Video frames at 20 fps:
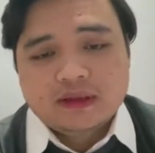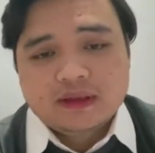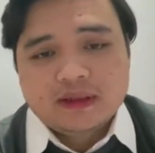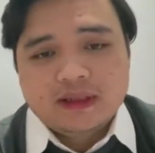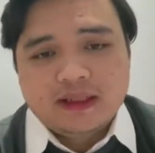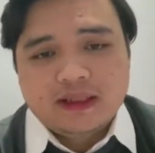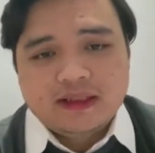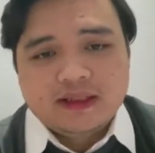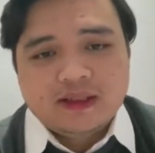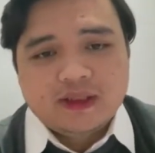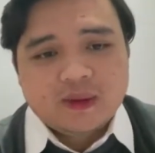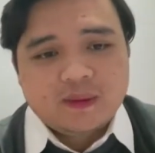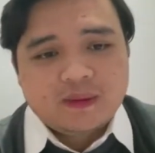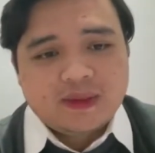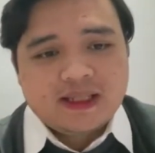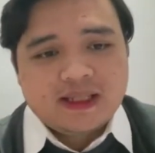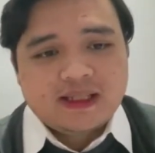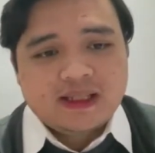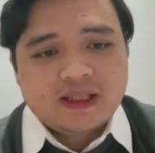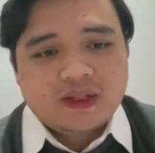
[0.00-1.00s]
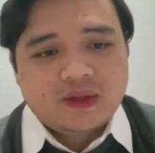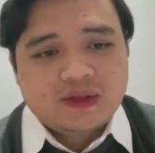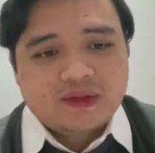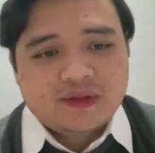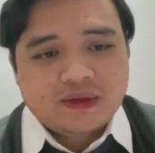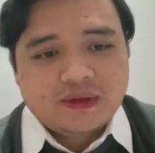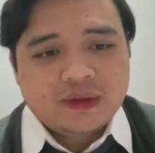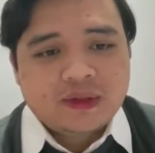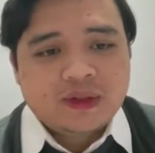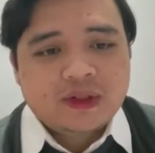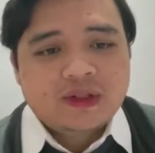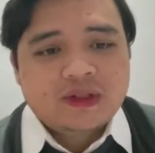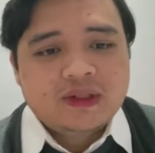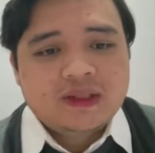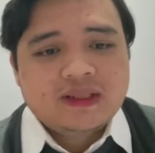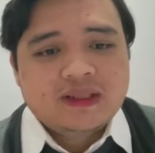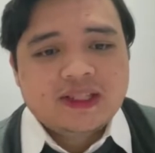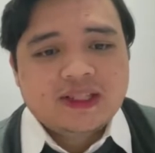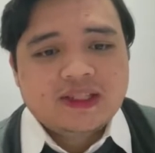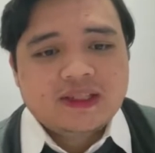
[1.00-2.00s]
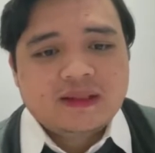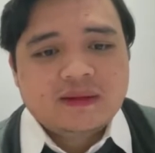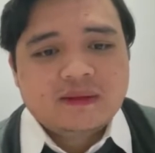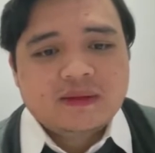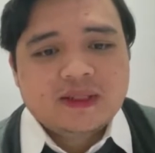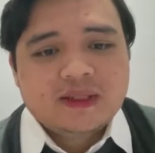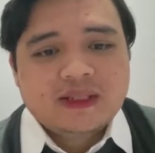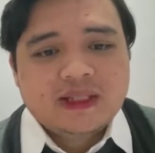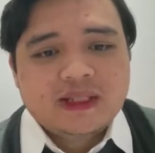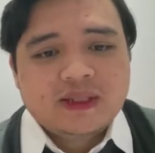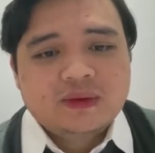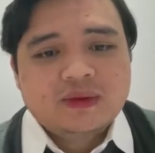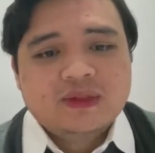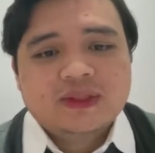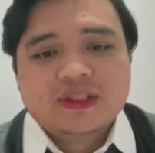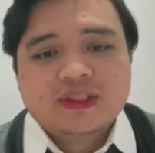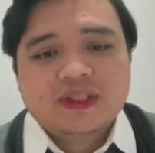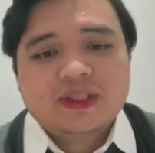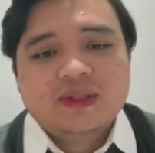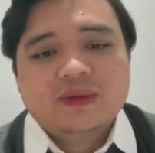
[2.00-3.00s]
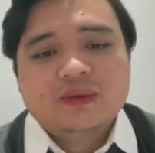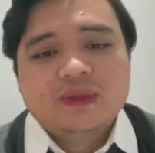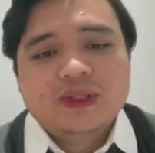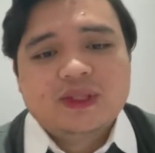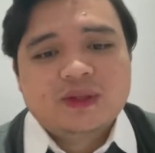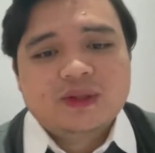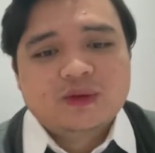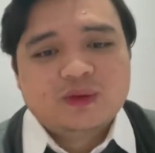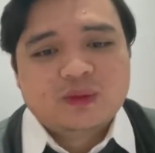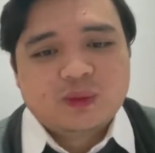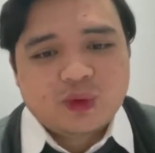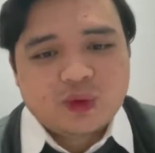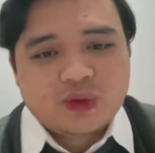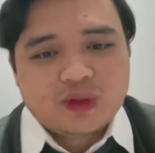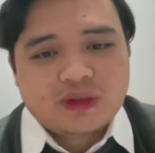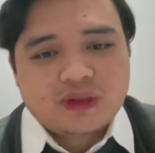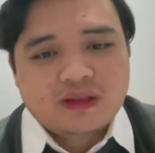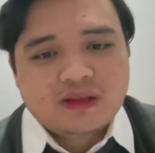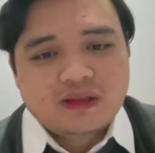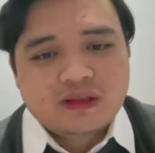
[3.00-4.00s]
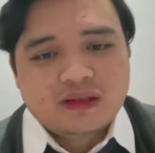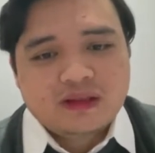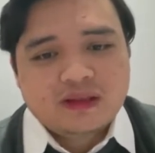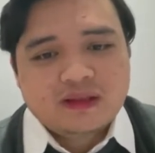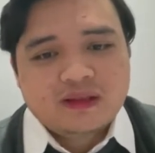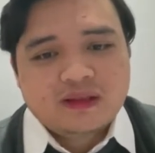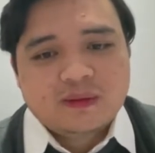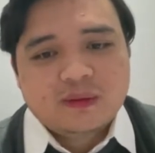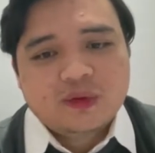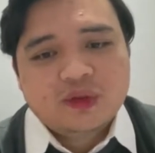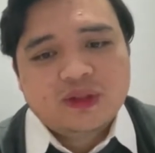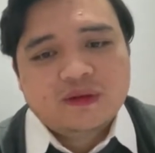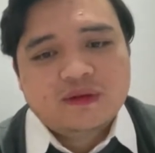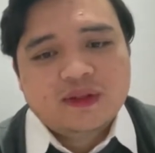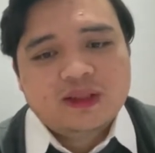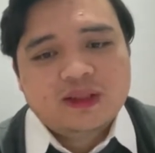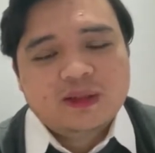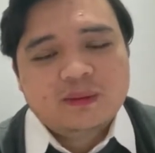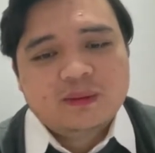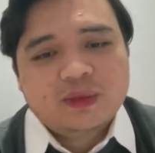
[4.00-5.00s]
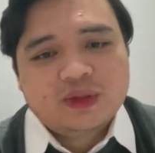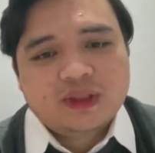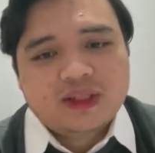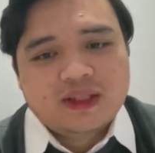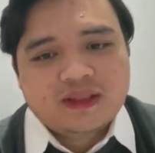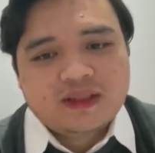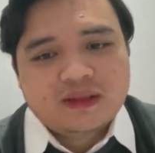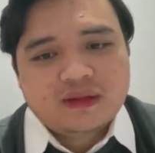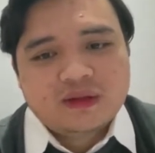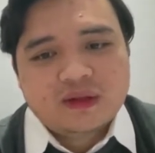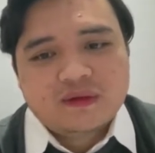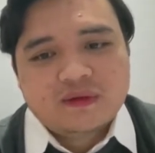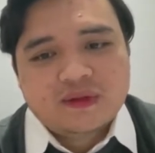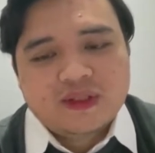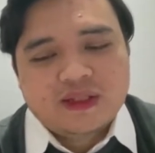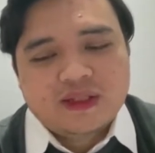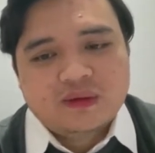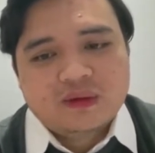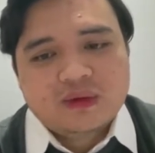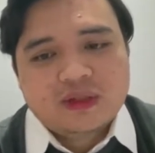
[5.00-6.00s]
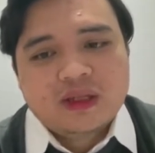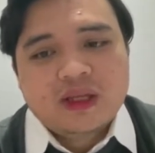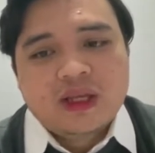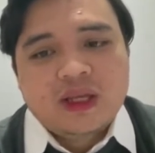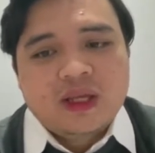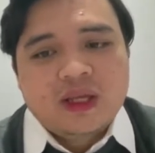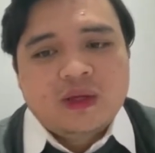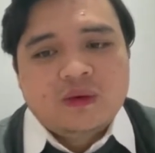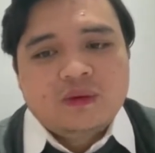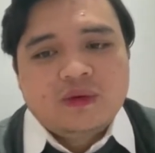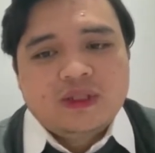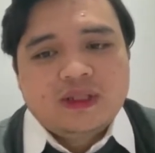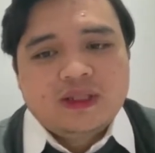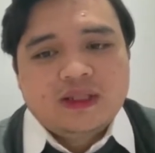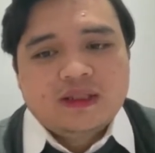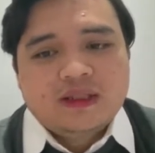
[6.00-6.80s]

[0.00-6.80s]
In job design also, organization must use 3 ways to boost the motivating potential of each work, which is